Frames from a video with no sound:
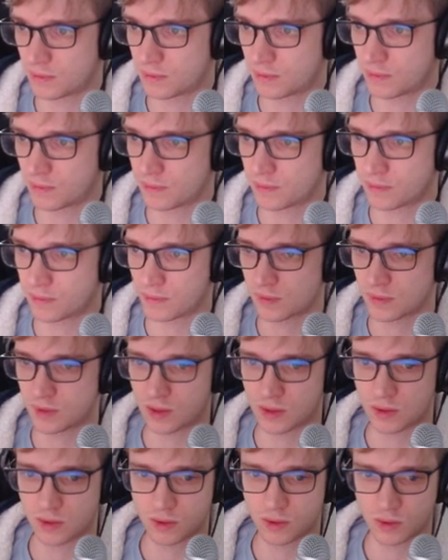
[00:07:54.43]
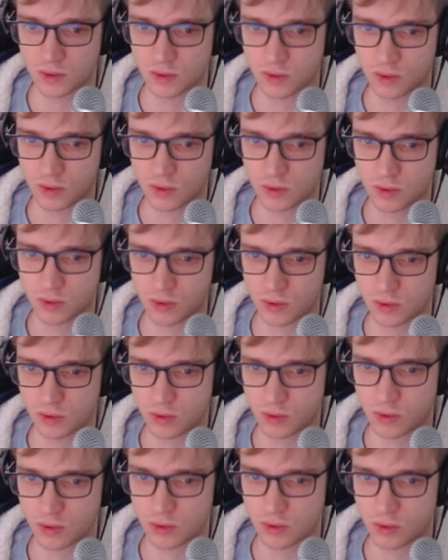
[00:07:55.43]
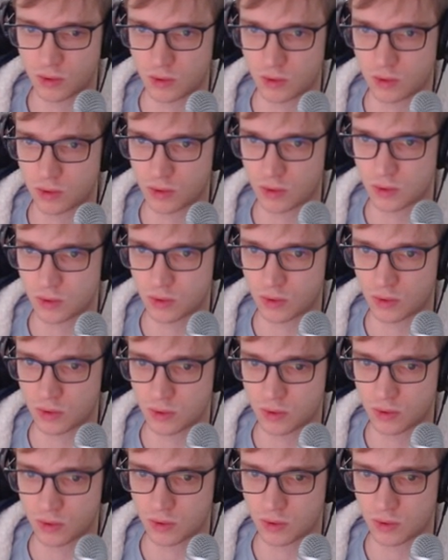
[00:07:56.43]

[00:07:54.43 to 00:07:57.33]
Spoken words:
Nobody speaks.